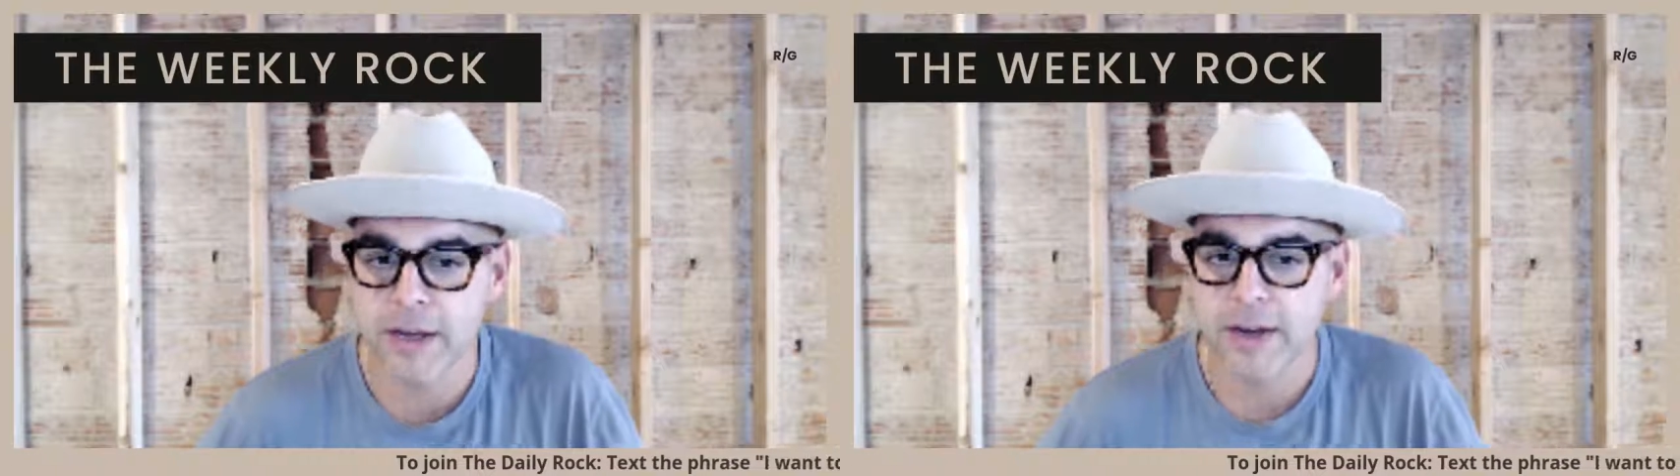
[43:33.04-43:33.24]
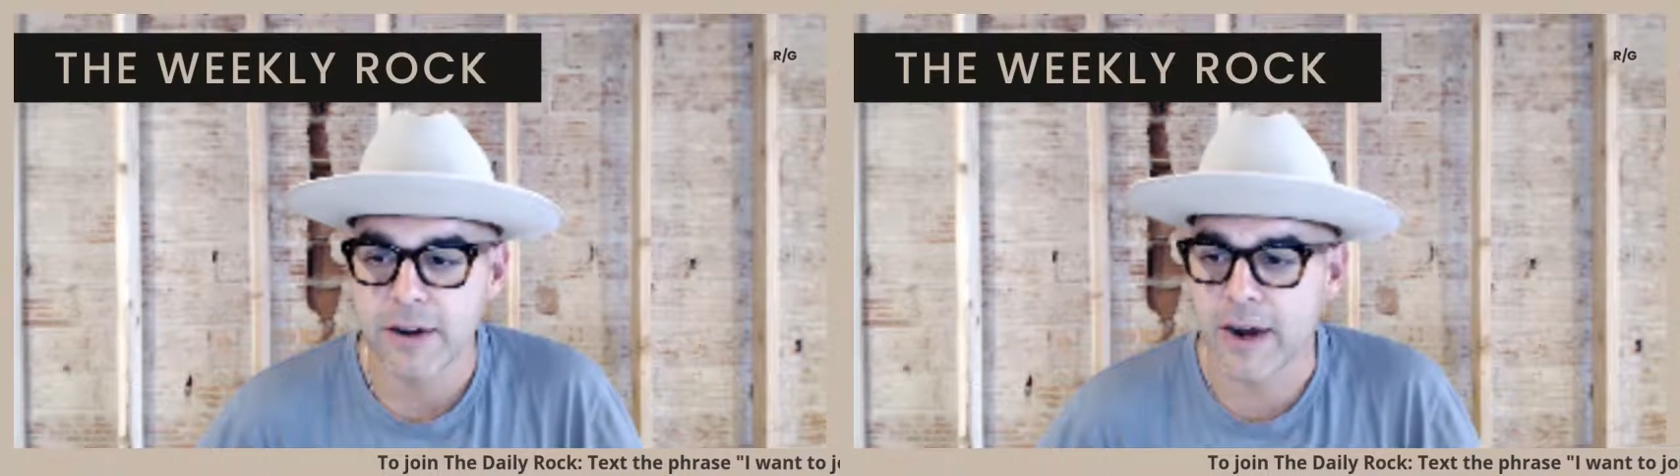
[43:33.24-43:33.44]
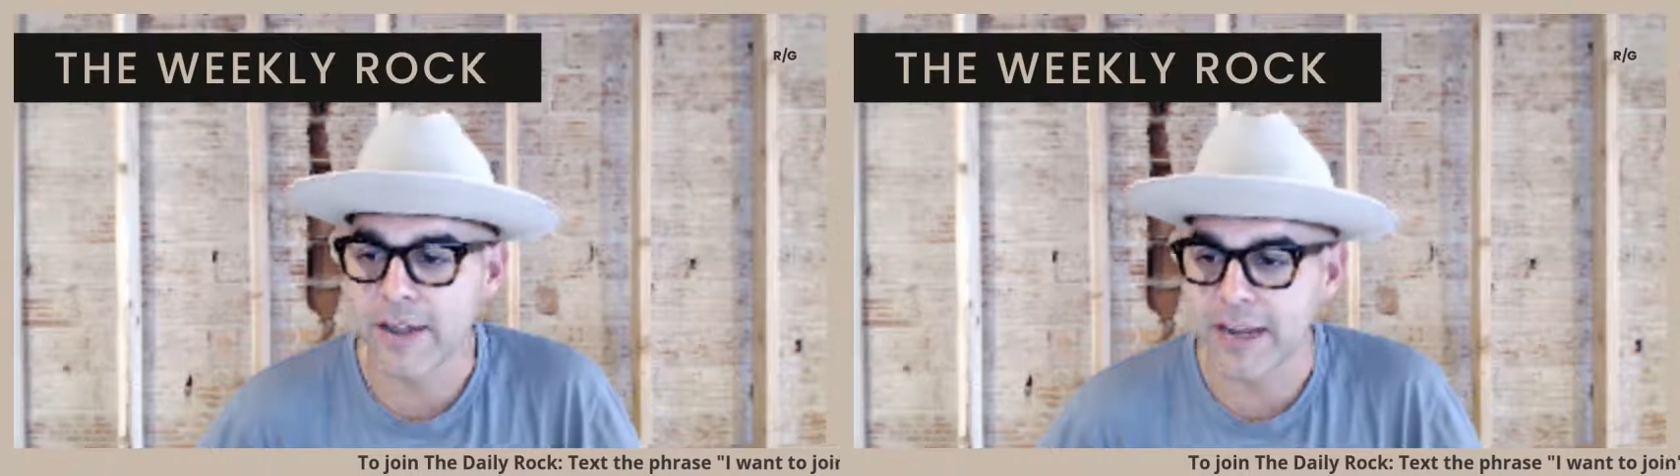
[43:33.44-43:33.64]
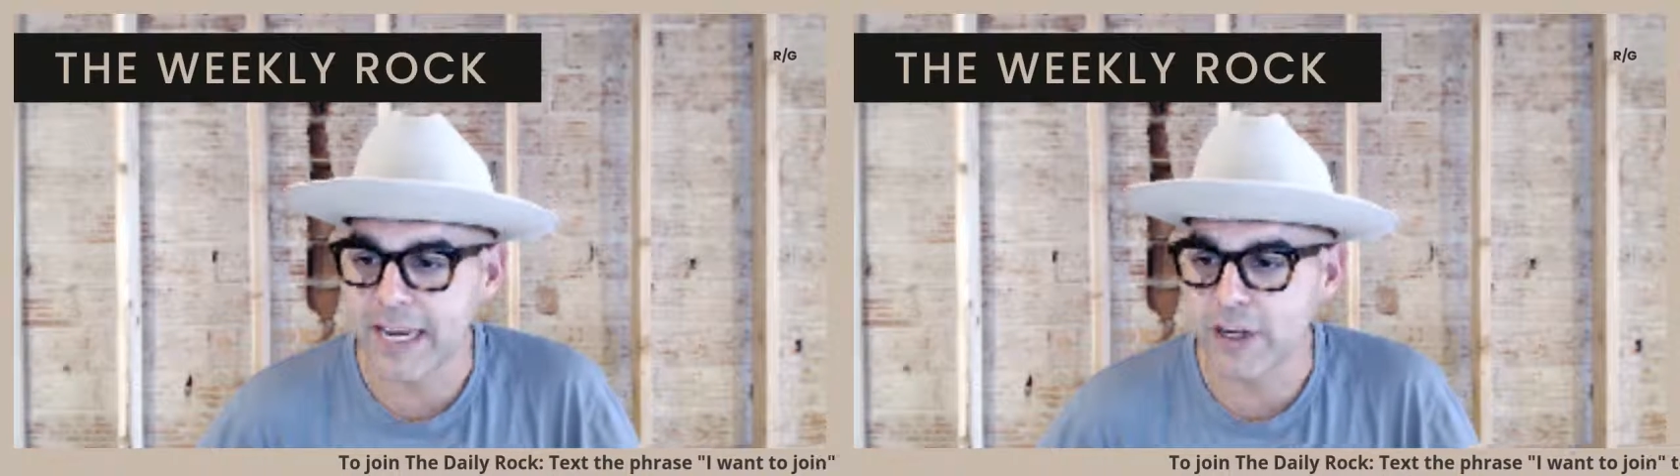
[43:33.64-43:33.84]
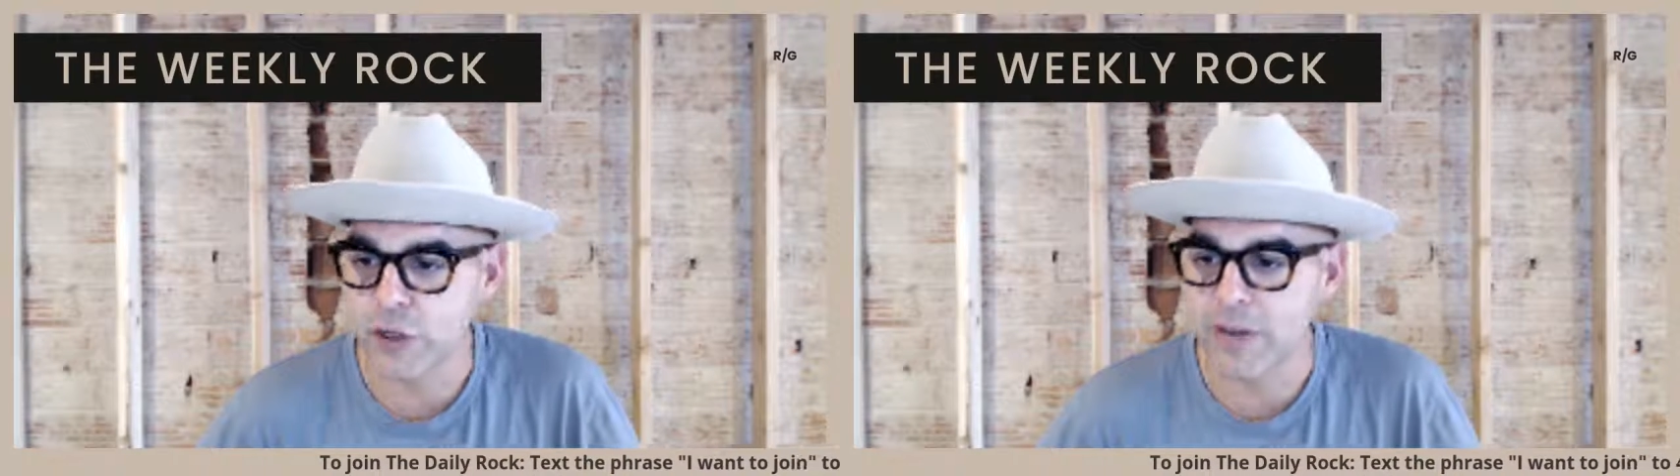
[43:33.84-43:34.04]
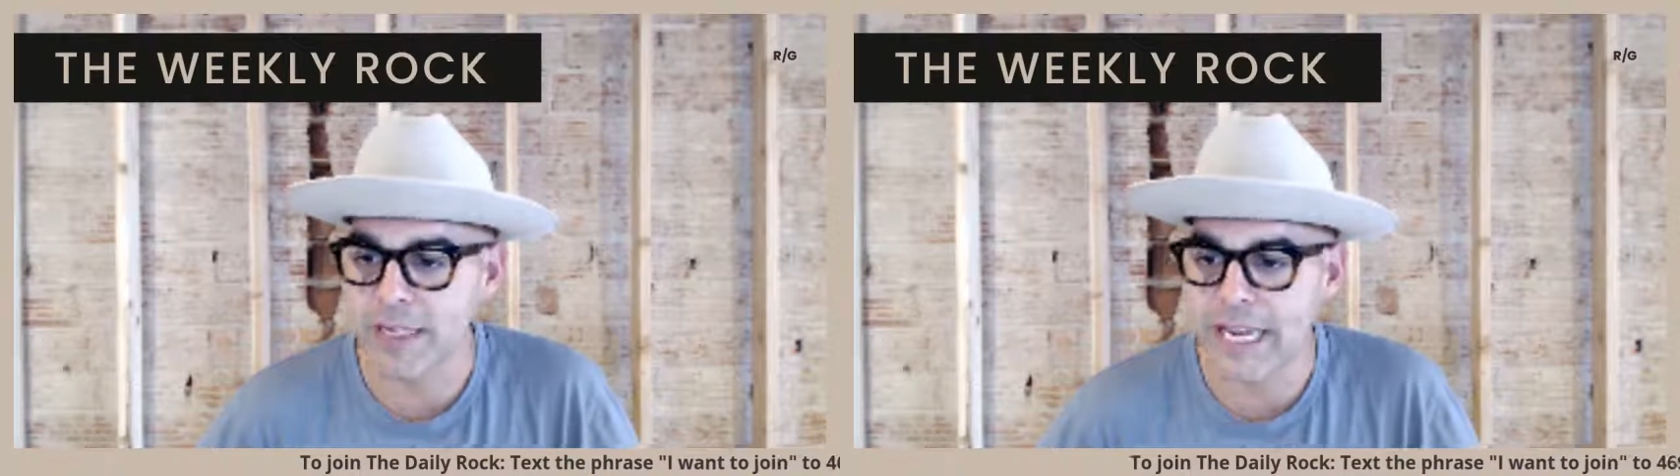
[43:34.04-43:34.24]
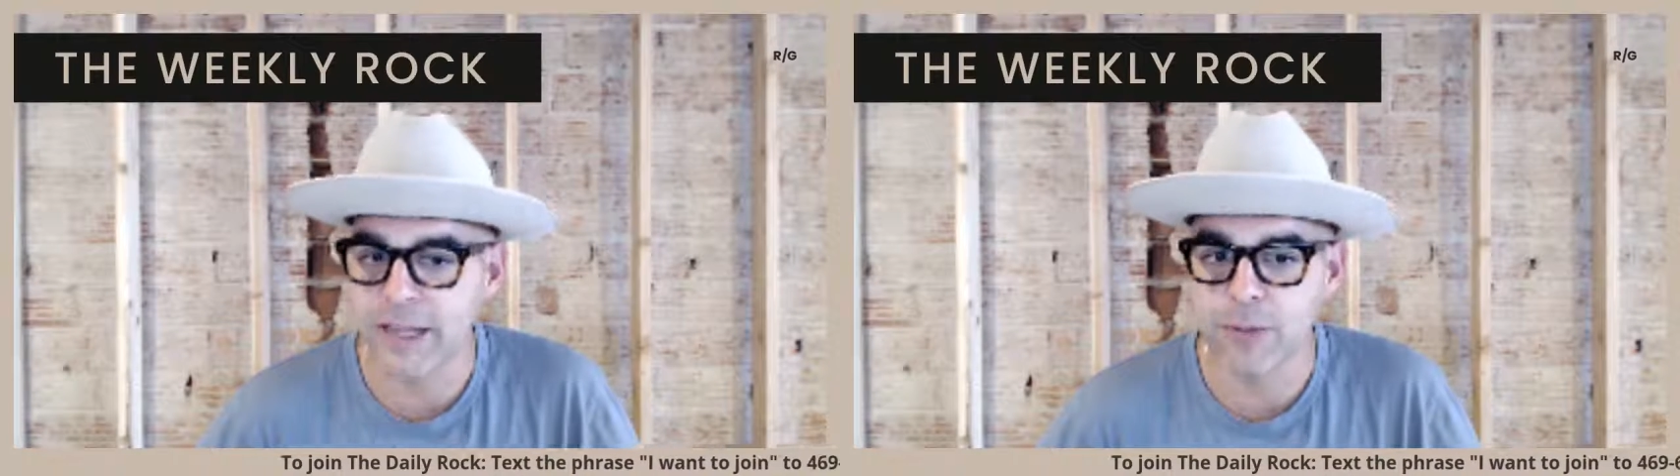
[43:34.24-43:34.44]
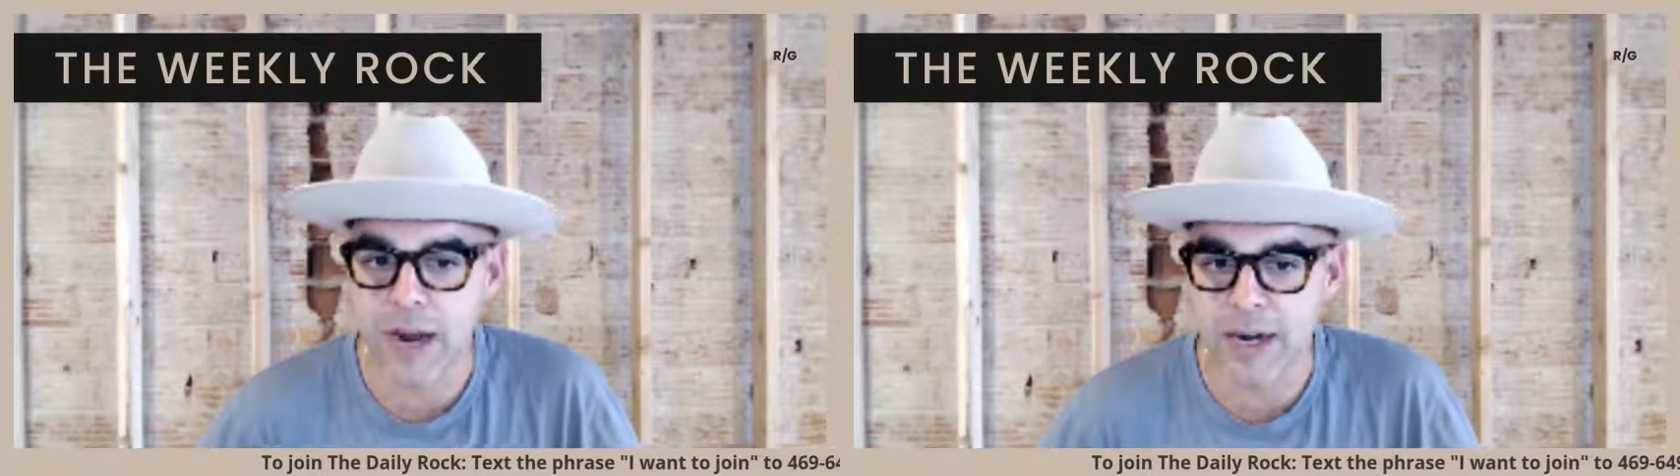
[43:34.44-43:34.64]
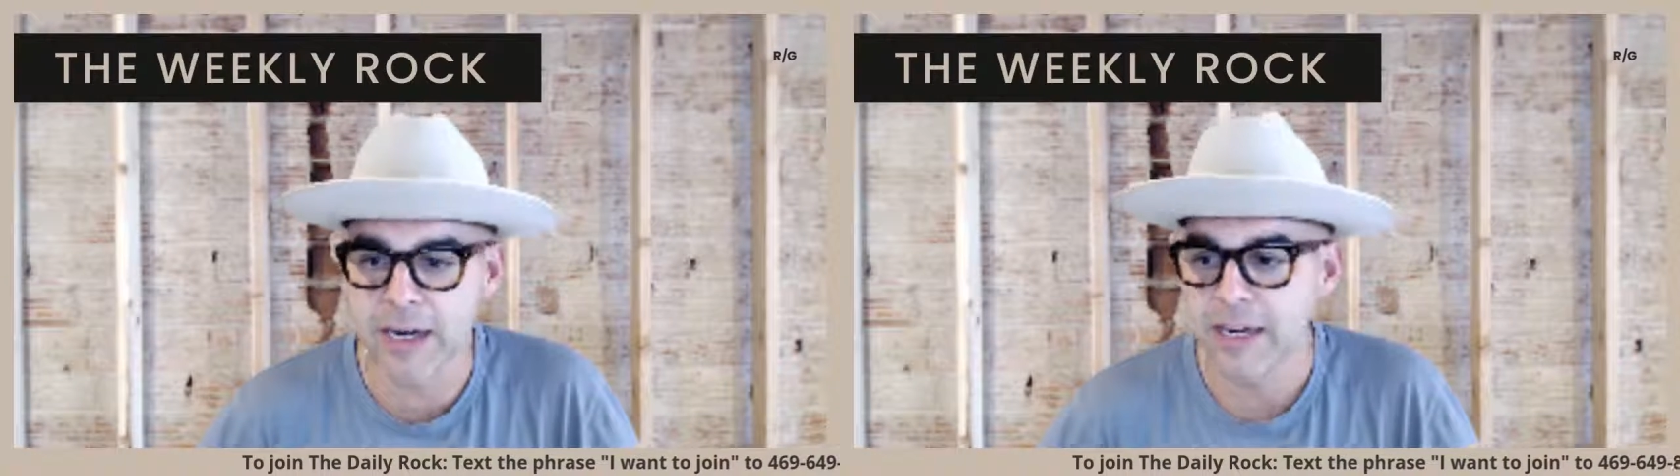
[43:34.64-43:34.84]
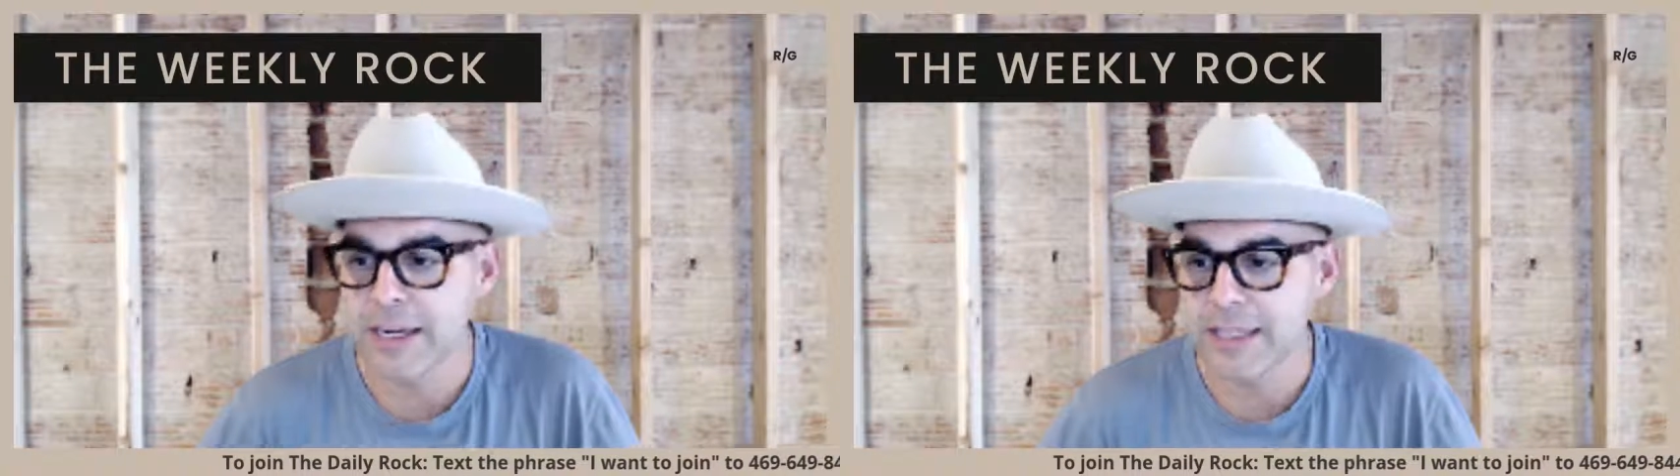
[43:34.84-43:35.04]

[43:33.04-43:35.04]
All right. Again, to join the Daily Rock,